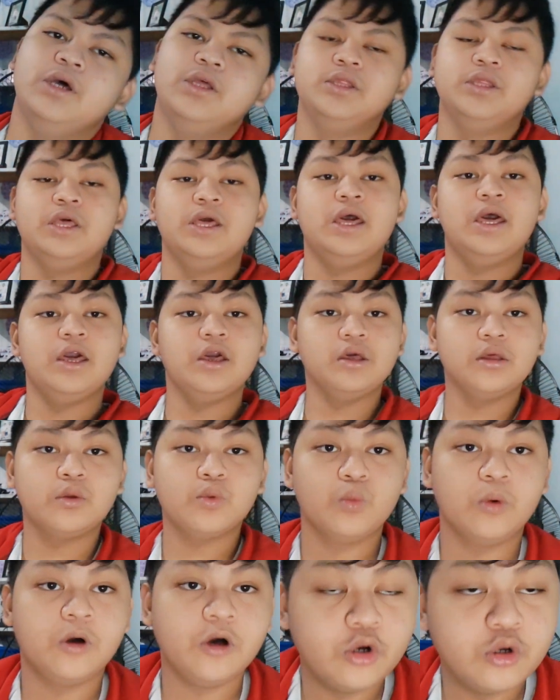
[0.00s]
the
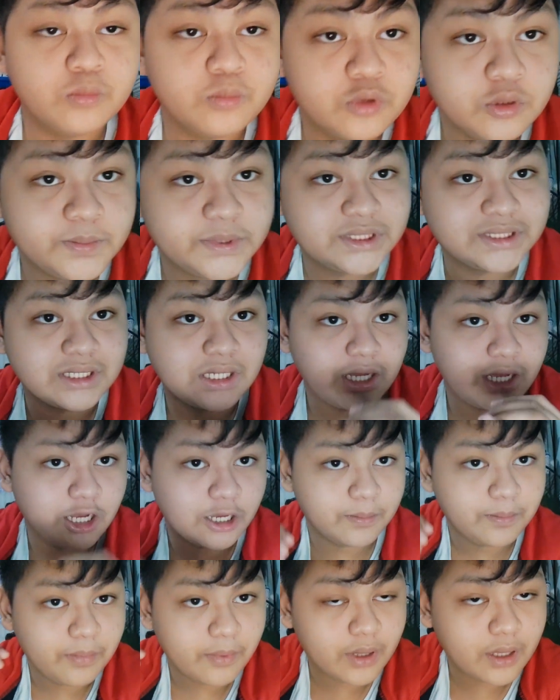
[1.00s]
hanging wall moves
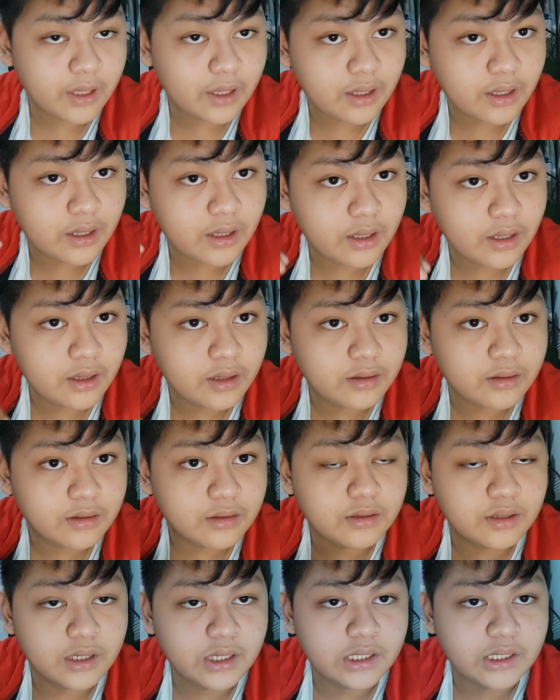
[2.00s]
up and
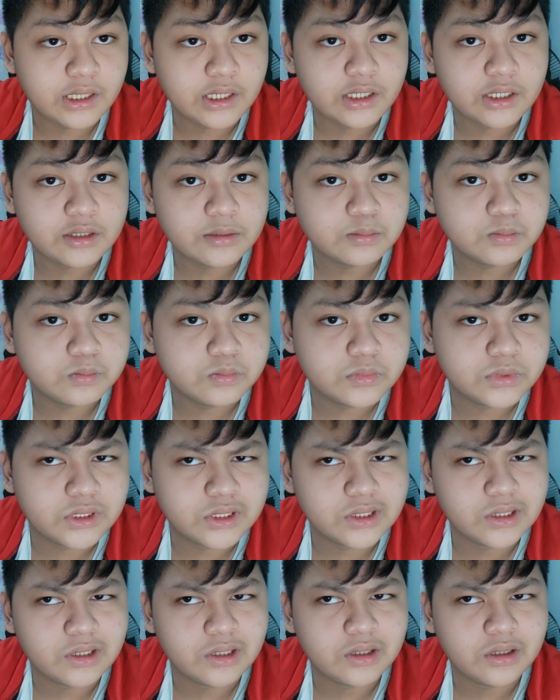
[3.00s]

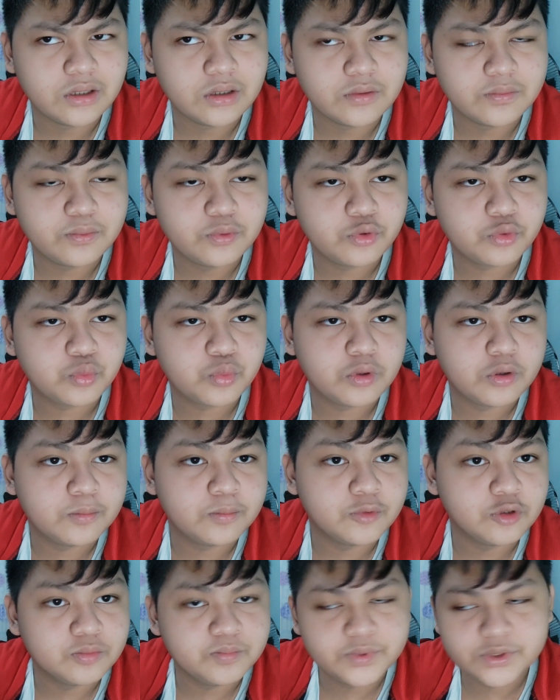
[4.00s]
the footwall
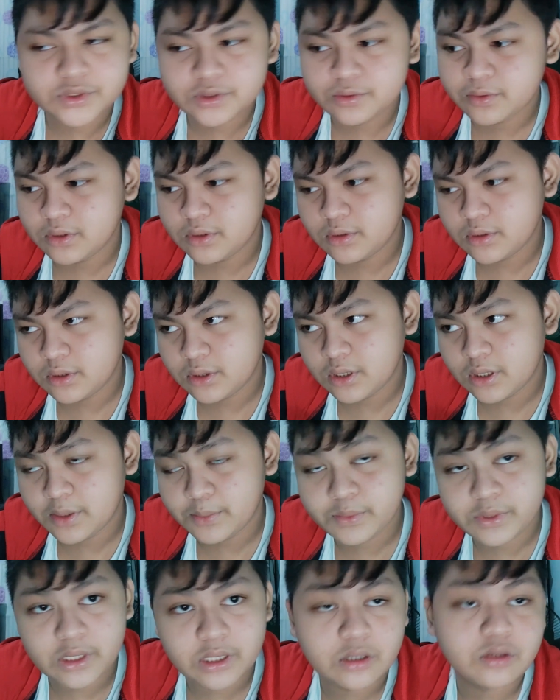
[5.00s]
moves
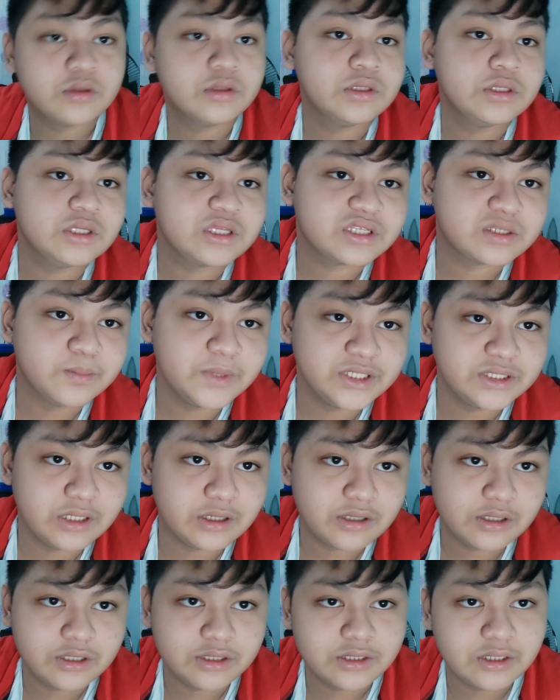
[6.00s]
down. It's
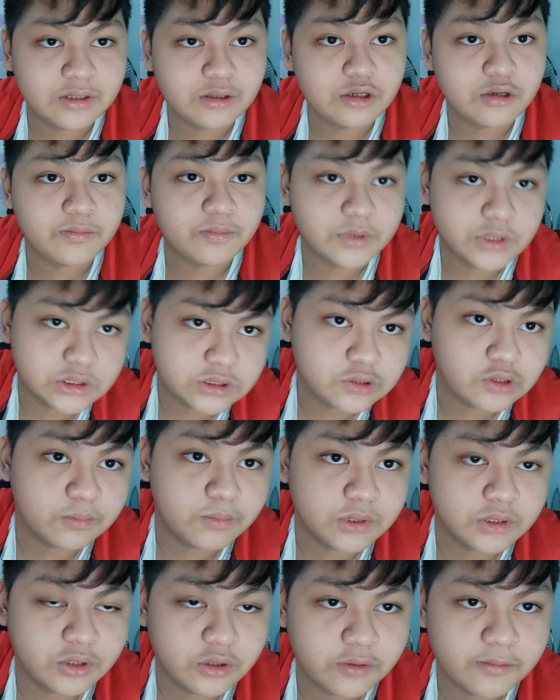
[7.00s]
basically the reverse of
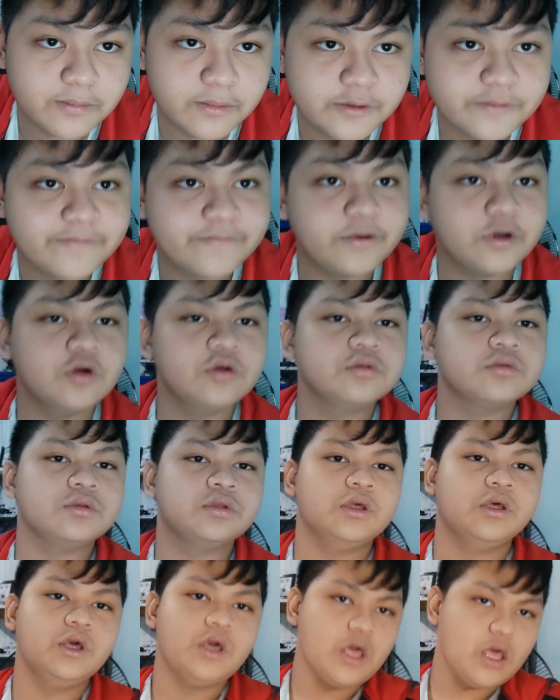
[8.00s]
a normal fault,
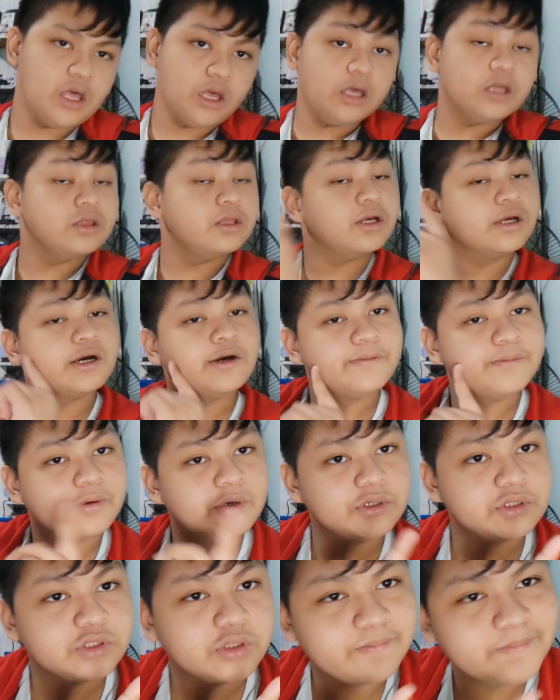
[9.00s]
and the
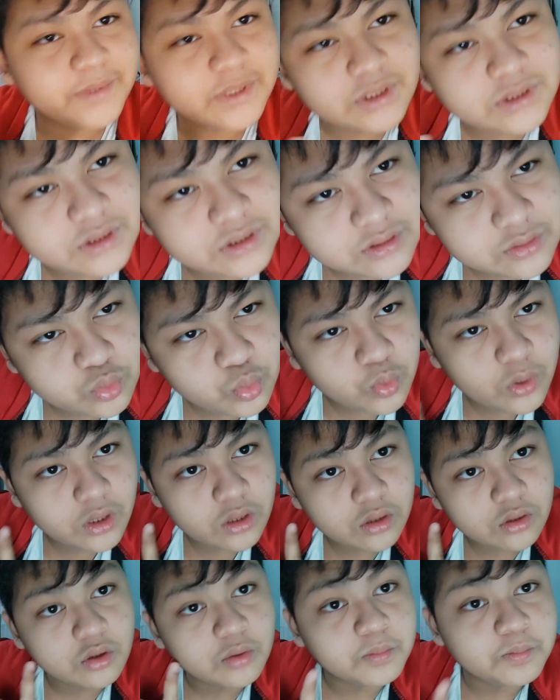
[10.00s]
force of this is
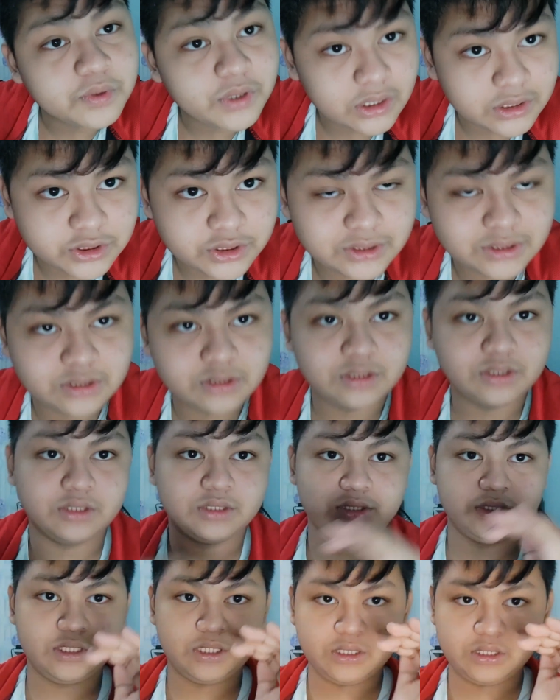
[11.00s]
compression.
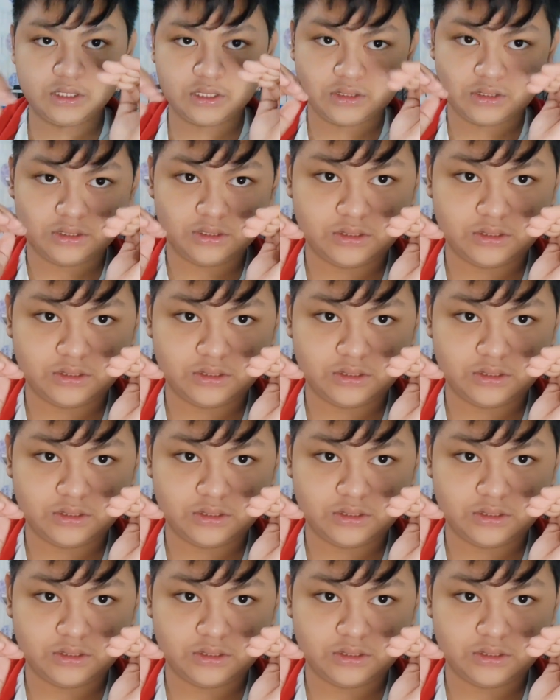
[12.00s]
It's like this.